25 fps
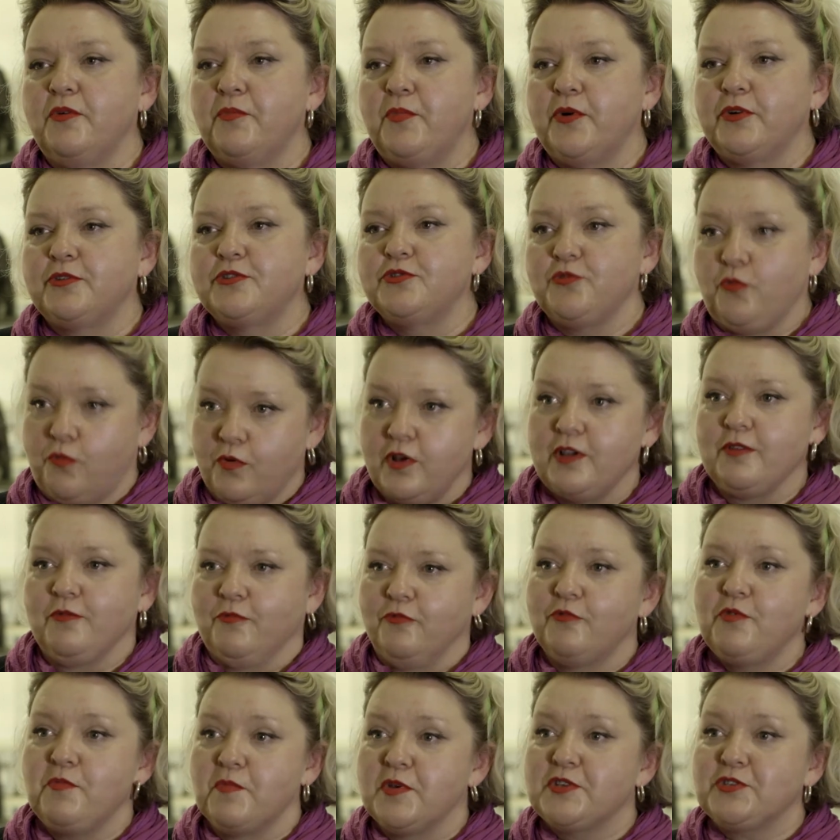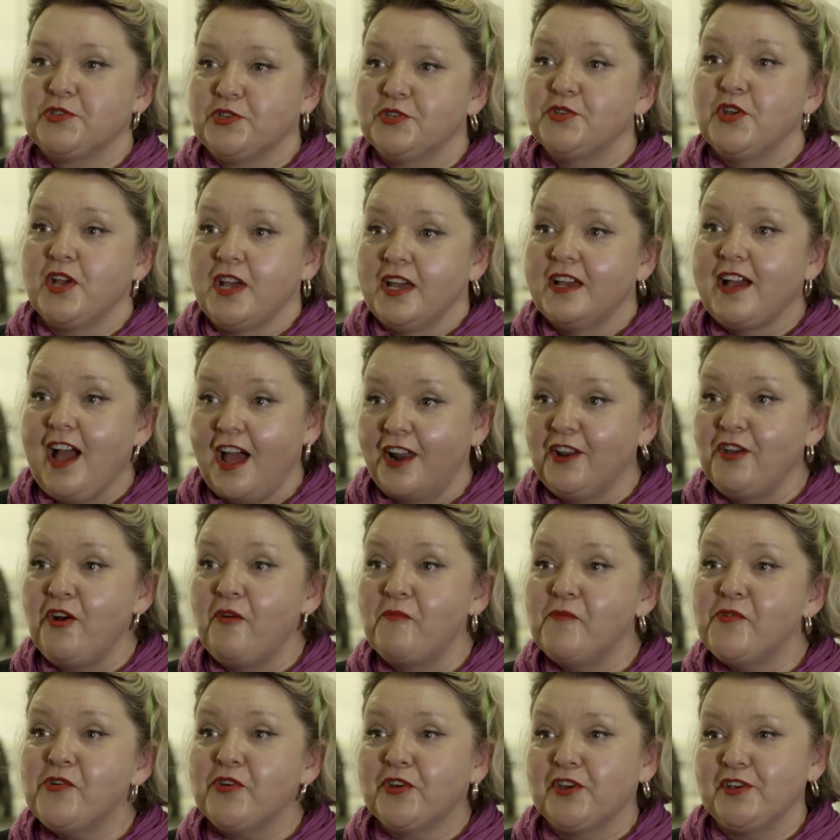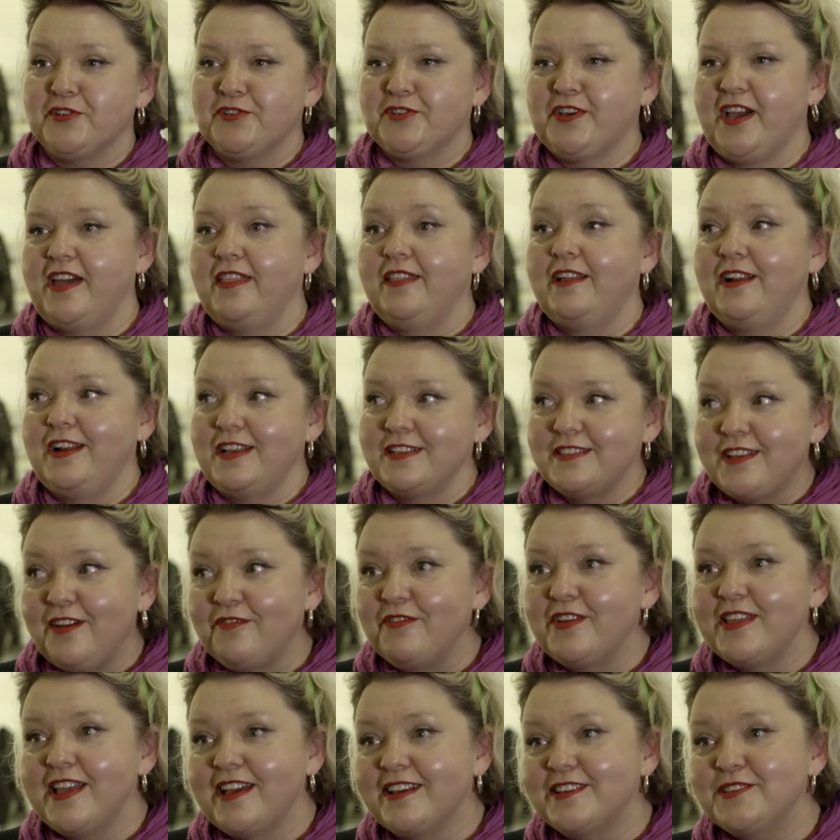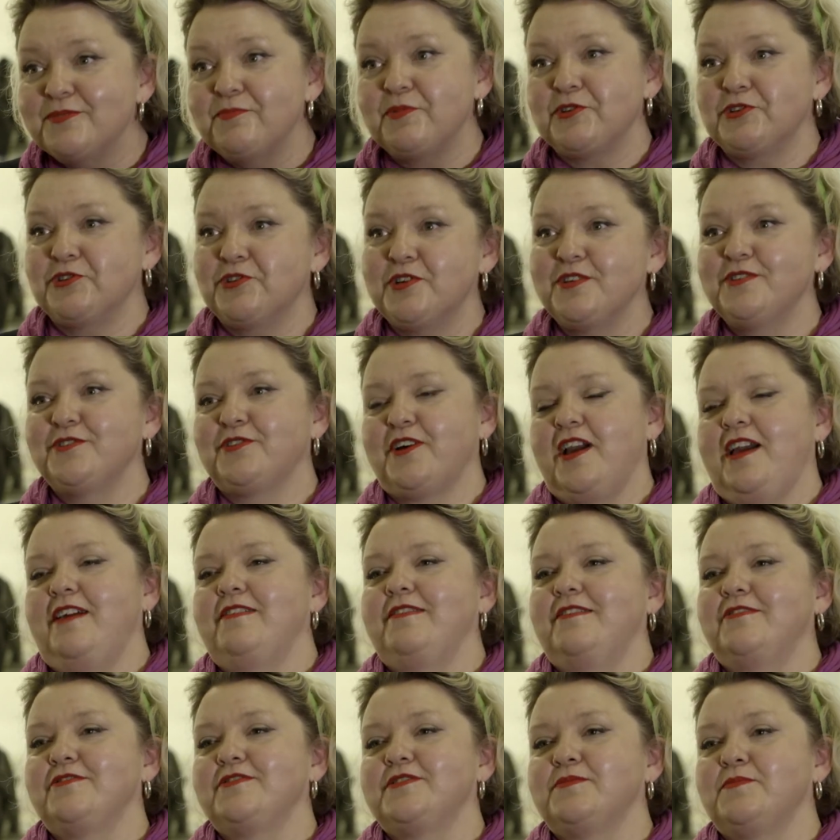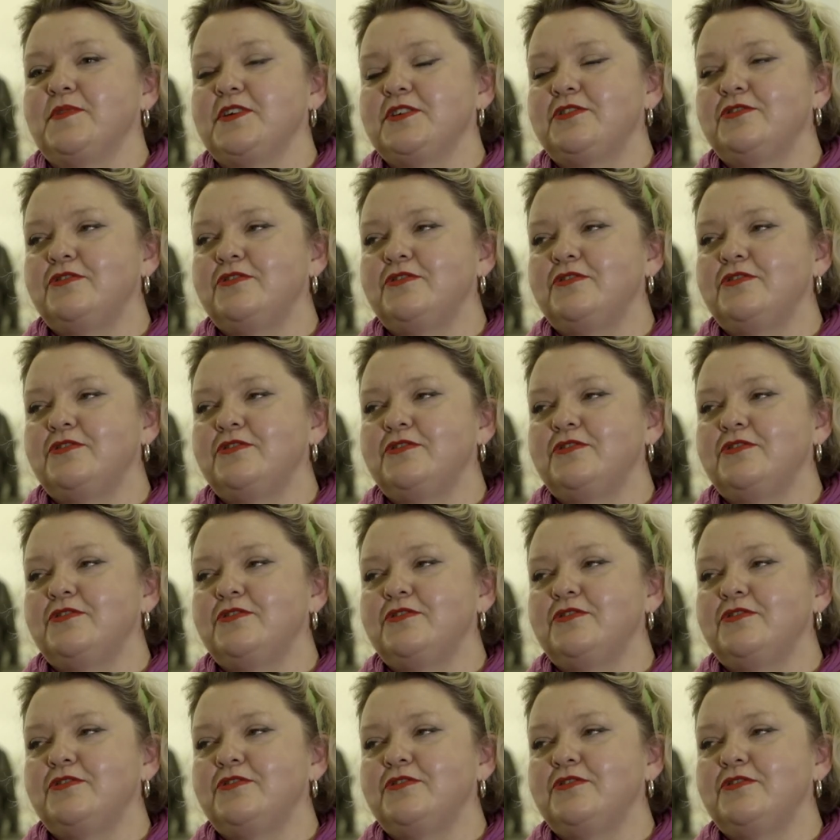about we must carry on working together, let's have an exhibition together or something.